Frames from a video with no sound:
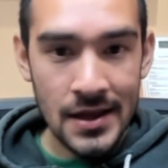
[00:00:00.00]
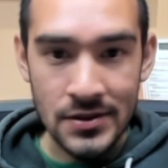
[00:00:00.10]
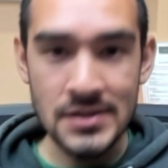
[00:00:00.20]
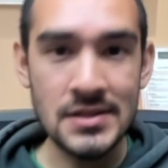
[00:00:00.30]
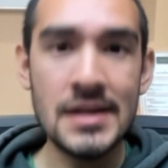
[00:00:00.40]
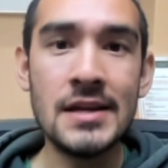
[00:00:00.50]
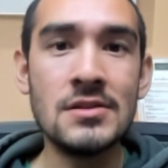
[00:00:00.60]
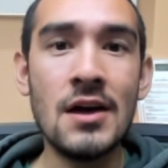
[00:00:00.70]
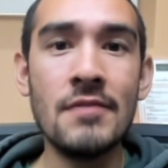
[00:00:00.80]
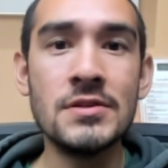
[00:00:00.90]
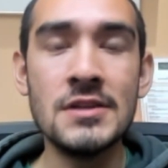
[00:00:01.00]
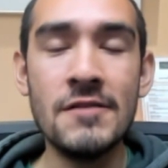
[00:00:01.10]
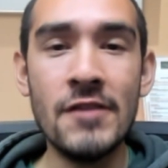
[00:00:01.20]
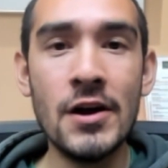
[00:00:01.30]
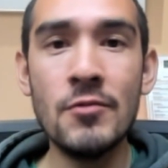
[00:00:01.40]
this thing is obviously
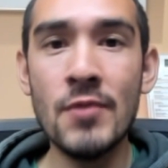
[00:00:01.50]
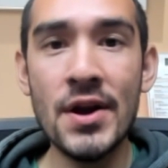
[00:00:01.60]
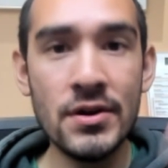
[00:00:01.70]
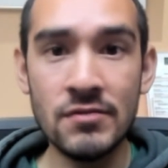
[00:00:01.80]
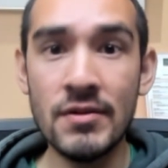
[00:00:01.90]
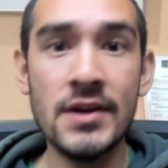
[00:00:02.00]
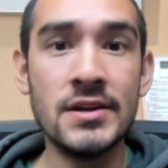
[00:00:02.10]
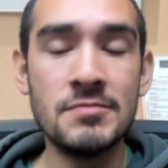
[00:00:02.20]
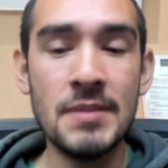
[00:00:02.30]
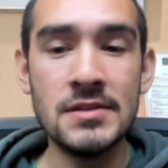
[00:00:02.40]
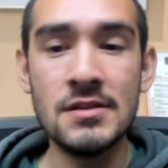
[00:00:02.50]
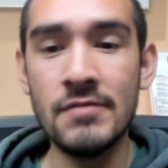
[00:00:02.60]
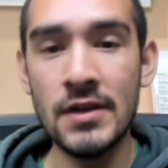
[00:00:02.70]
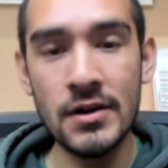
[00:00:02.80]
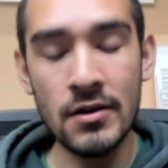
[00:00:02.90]
very rare. It's very expensive,
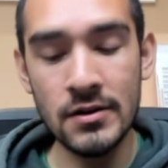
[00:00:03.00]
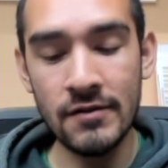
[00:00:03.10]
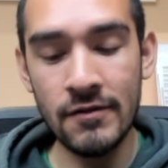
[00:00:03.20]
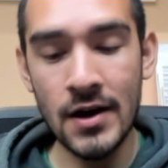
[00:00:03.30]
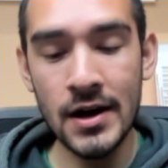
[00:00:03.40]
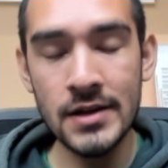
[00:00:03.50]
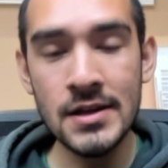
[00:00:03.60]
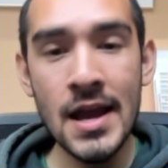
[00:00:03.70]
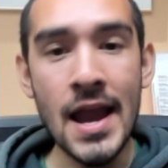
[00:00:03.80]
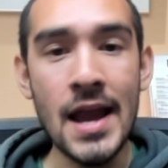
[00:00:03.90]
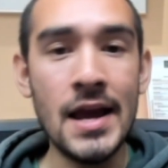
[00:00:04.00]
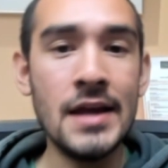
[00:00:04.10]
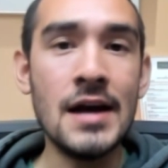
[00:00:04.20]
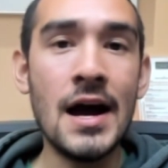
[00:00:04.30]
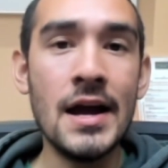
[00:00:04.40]
very hard to find,
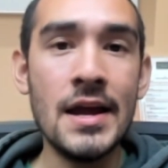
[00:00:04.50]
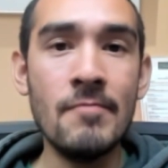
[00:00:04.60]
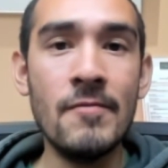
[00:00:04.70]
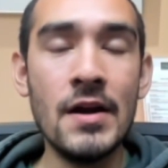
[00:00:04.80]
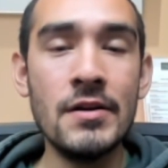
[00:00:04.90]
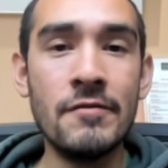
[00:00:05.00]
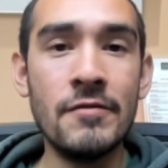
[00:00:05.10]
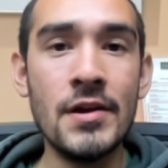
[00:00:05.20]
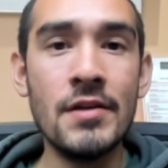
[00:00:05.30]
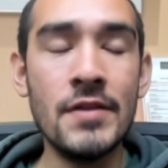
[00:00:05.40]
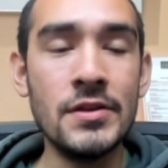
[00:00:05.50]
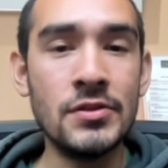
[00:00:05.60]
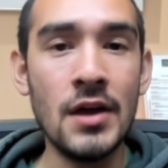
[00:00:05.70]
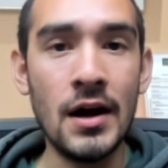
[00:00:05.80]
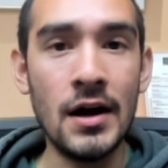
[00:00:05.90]
and I am very afraid of
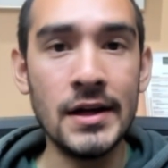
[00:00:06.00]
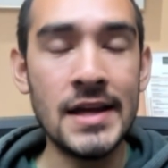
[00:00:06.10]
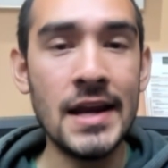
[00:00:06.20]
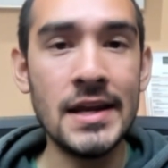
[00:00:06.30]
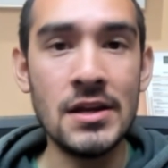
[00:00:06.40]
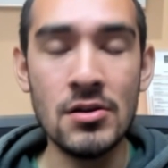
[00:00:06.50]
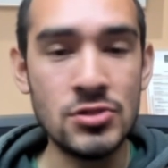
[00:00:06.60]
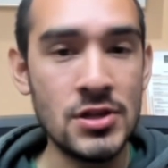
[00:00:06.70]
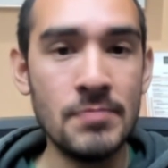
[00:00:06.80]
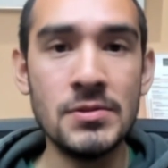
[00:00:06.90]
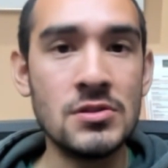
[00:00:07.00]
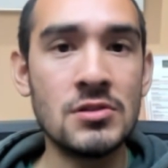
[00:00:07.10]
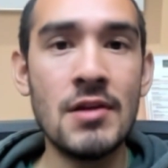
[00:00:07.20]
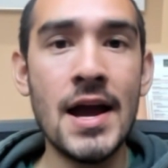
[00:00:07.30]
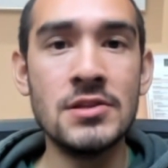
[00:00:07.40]
it getting chipped and
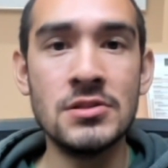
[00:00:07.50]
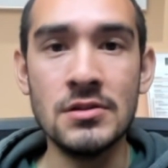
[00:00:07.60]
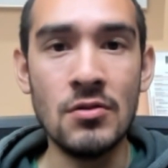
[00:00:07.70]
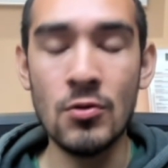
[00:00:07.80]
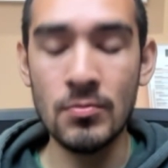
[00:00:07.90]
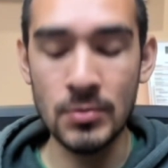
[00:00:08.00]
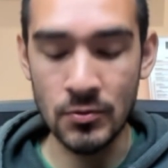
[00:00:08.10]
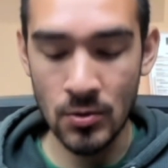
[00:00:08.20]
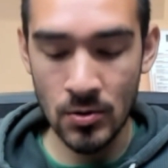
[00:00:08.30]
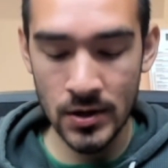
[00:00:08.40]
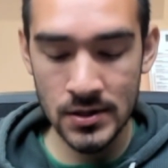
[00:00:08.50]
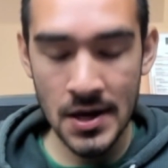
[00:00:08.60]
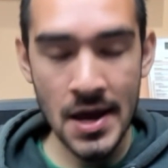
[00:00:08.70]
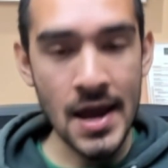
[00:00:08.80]
scratched and horribly ruined.